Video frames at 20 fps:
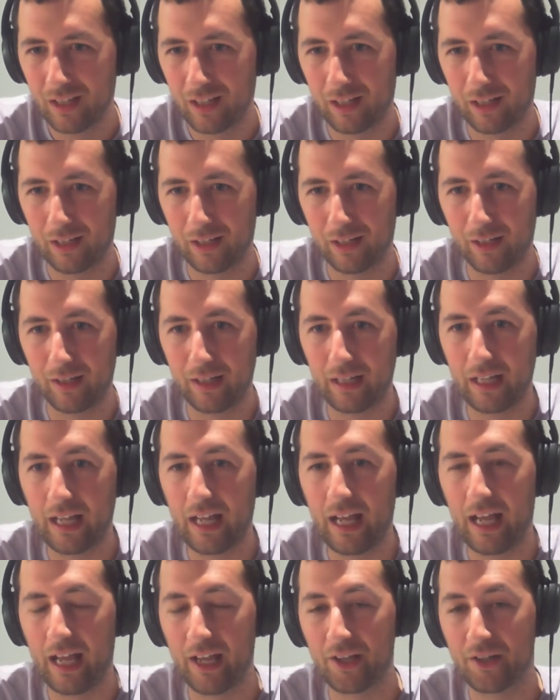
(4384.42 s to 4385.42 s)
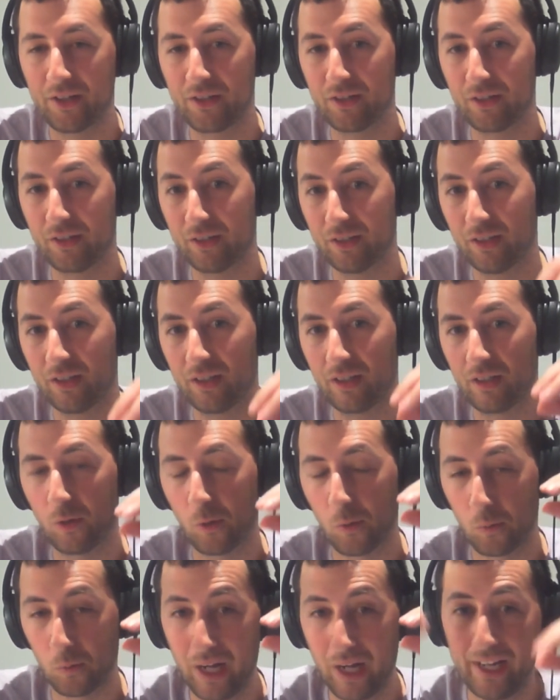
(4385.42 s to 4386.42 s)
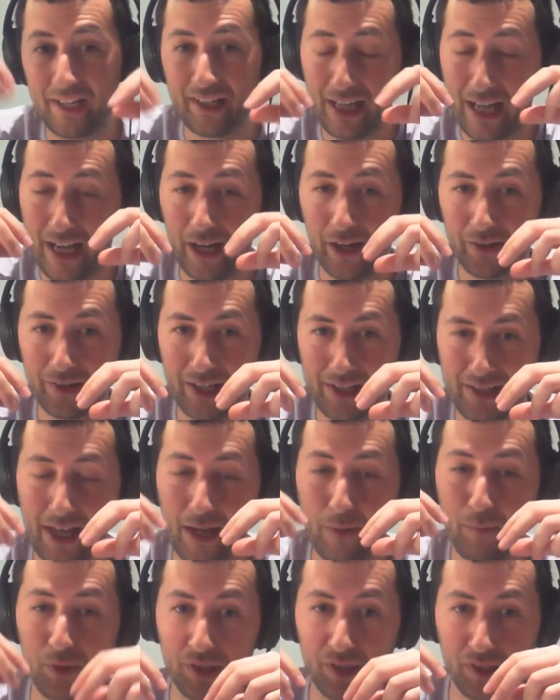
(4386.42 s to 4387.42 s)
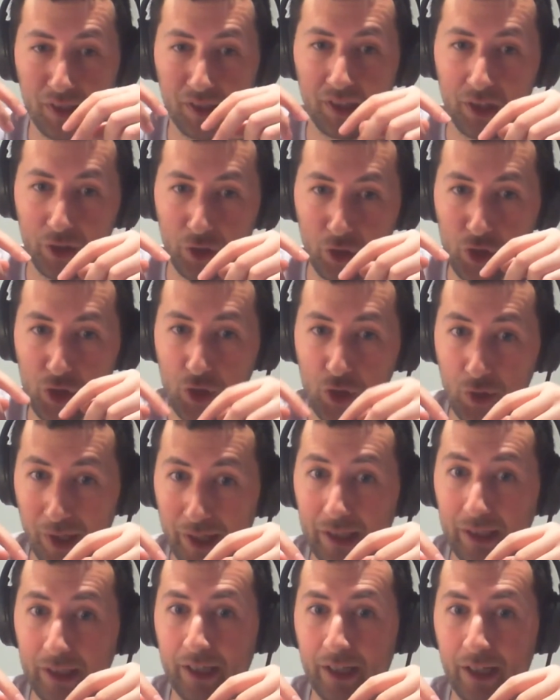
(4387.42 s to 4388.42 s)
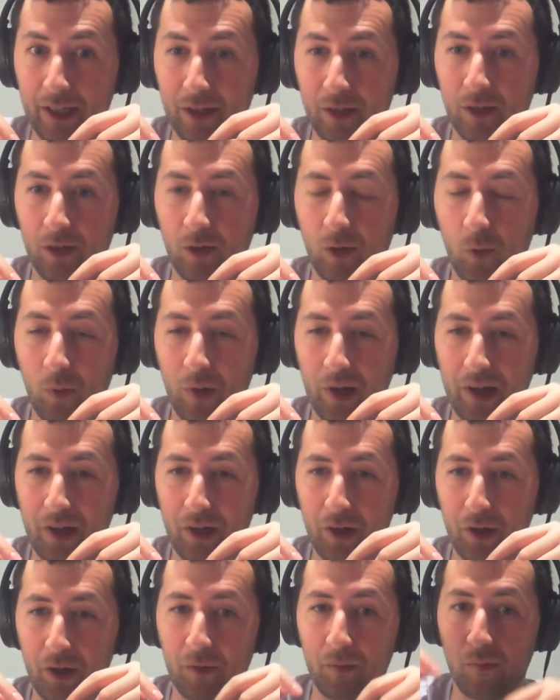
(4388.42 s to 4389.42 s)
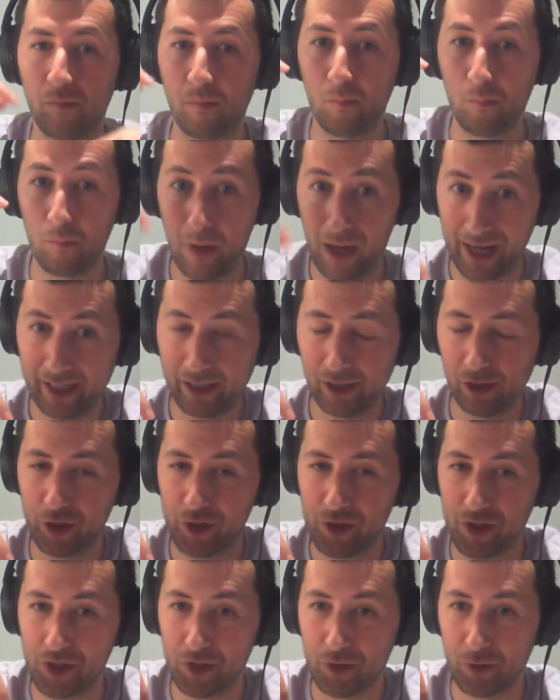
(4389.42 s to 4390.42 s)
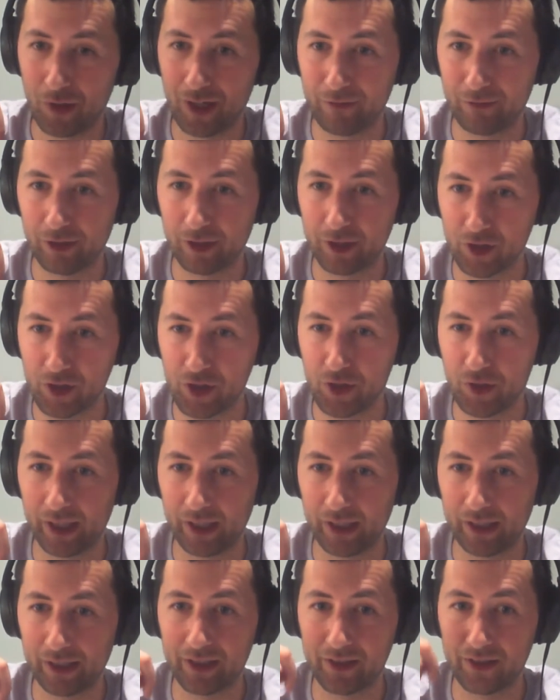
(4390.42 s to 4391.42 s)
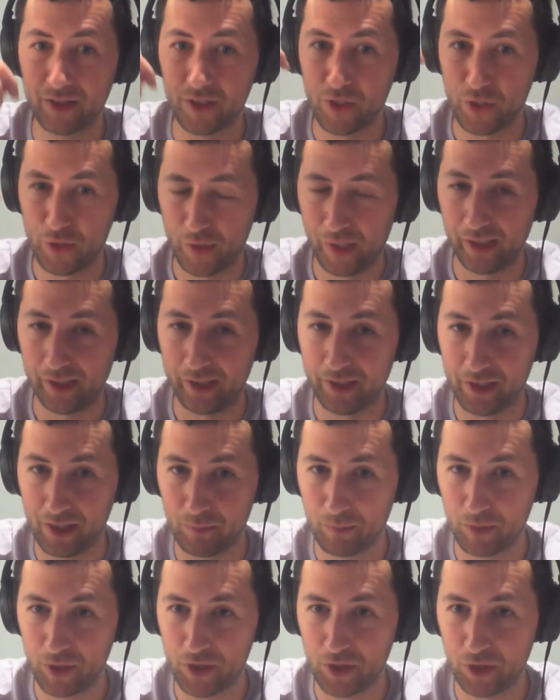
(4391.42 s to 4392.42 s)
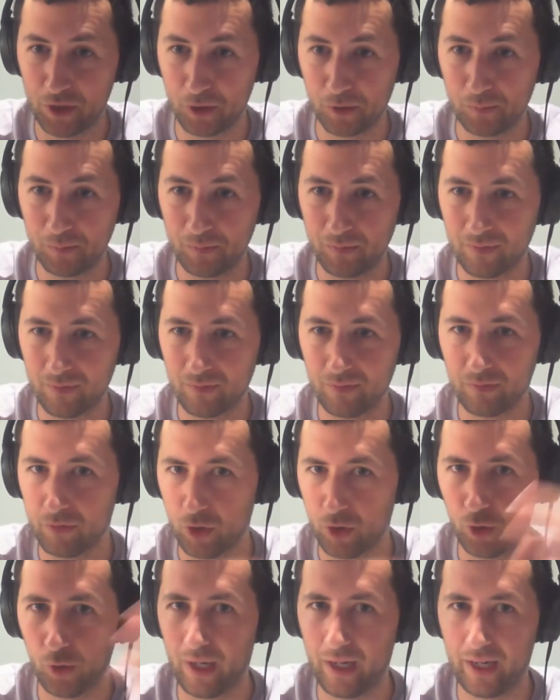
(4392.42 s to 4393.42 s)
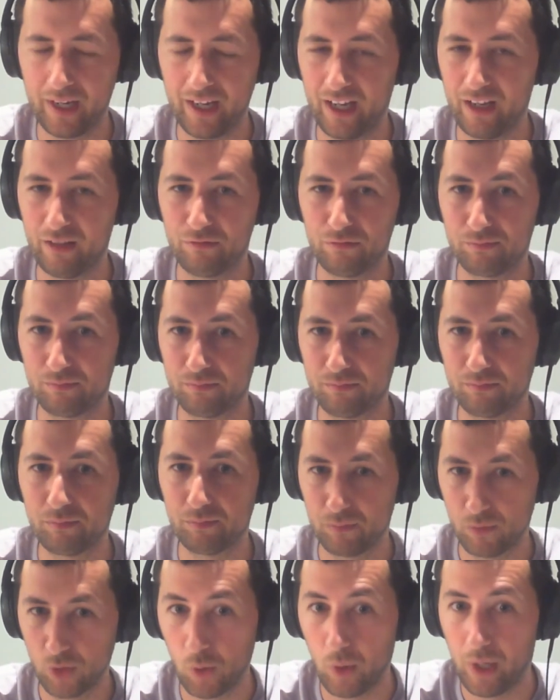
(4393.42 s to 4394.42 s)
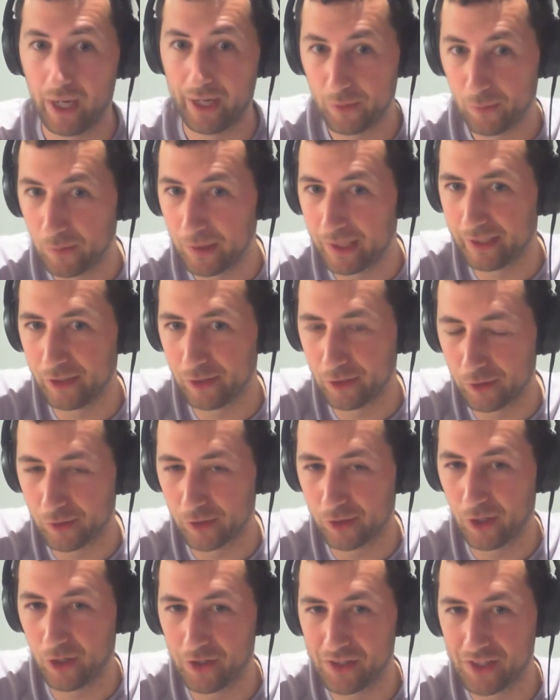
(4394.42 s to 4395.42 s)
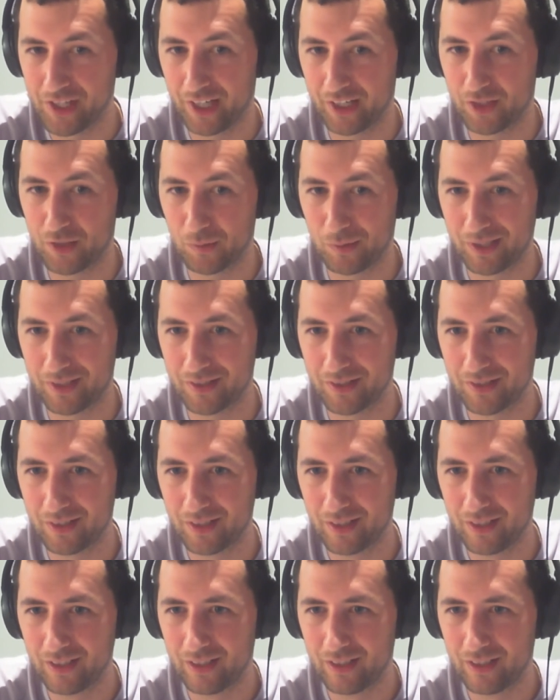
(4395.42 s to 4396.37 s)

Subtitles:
And right now that's happening in Australia, where my closest rival in Australia, the Australian number 2, who I have quite regular contact with,